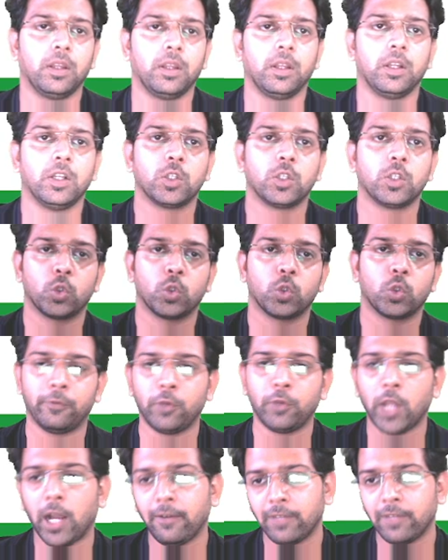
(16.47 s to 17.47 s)
so if you
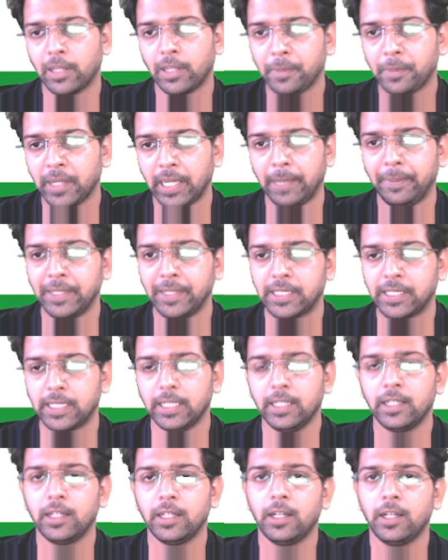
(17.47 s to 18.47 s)
have a number abc
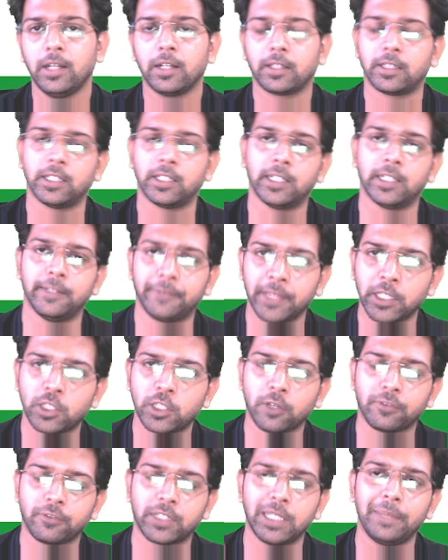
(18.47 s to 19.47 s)
the difference
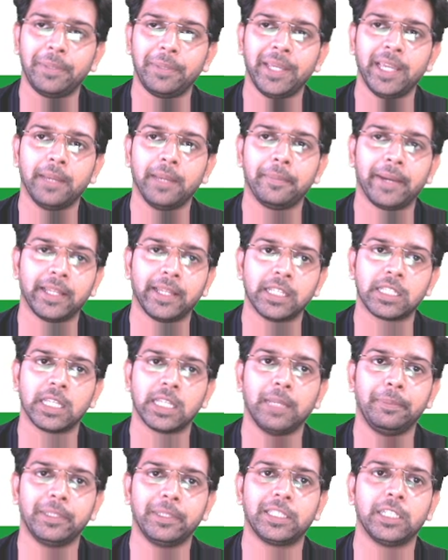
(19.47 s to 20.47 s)
of cba minus
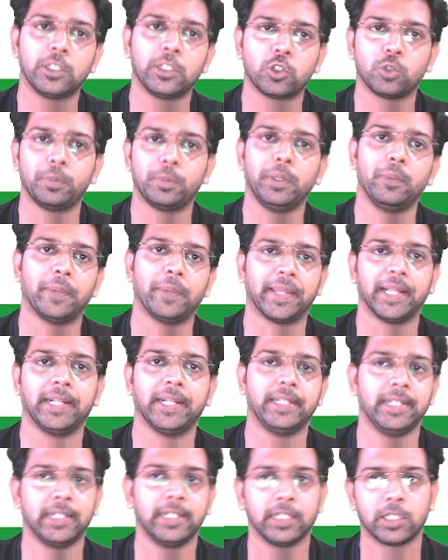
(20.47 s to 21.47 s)
abc should be
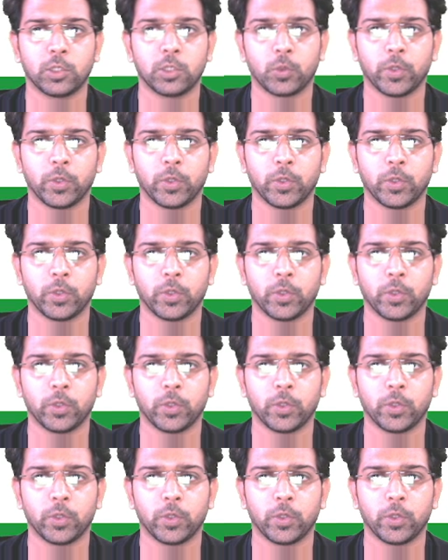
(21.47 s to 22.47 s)
198 is the question what they are
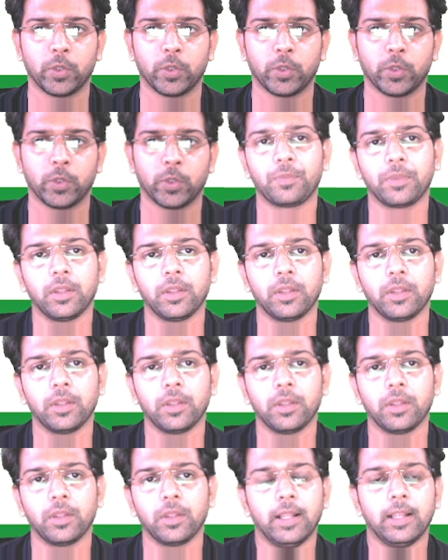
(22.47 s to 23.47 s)
telling you
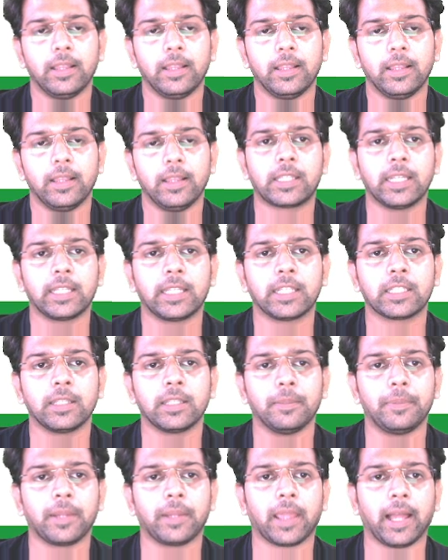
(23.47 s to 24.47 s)
let's take this
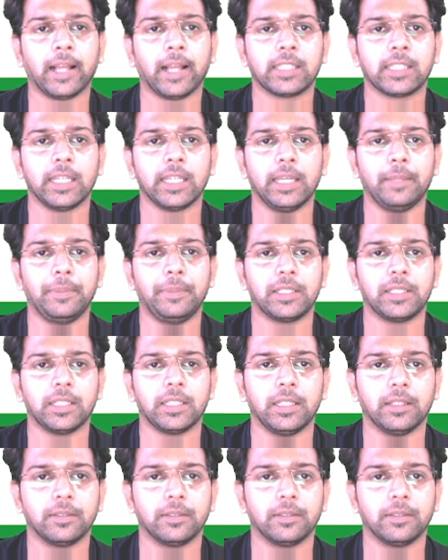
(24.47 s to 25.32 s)
number as abc